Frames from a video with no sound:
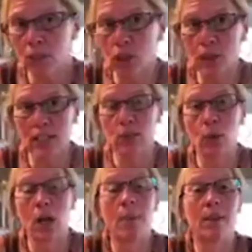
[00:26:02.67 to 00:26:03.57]
milk crates
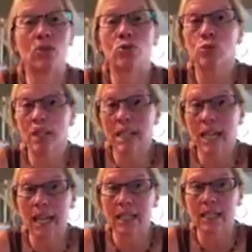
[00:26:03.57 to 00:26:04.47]
will come in really
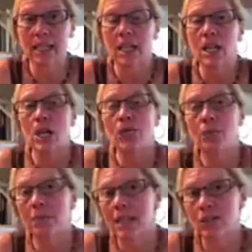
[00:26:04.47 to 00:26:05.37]
handy
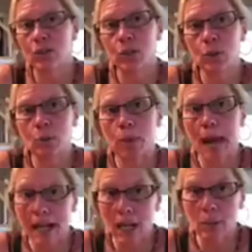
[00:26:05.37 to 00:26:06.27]
for me to
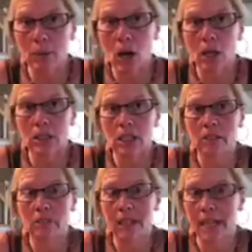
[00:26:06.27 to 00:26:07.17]
pack up all
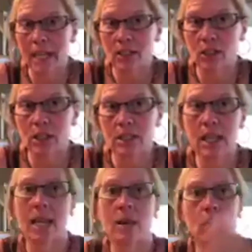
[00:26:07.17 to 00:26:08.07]
of my canned
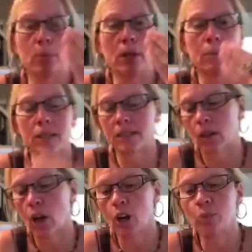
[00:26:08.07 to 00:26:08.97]
goods, and I will put a piece
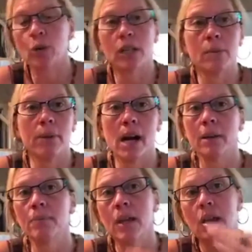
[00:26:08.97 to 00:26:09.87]
of cardboard on the
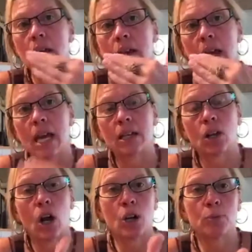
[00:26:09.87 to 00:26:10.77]
bottom
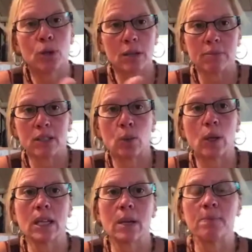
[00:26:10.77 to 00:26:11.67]
and cardboard in
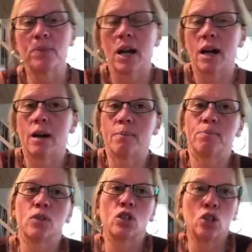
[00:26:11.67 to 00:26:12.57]
between them.
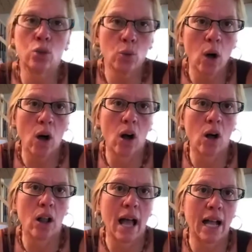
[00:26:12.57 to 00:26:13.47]
Um,
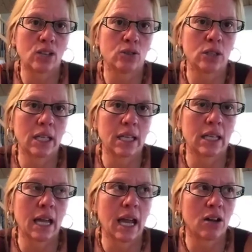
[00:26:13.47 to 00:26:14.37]
U-Haul actually
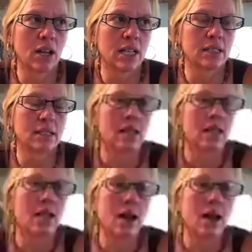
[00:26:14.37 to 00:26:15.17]
carries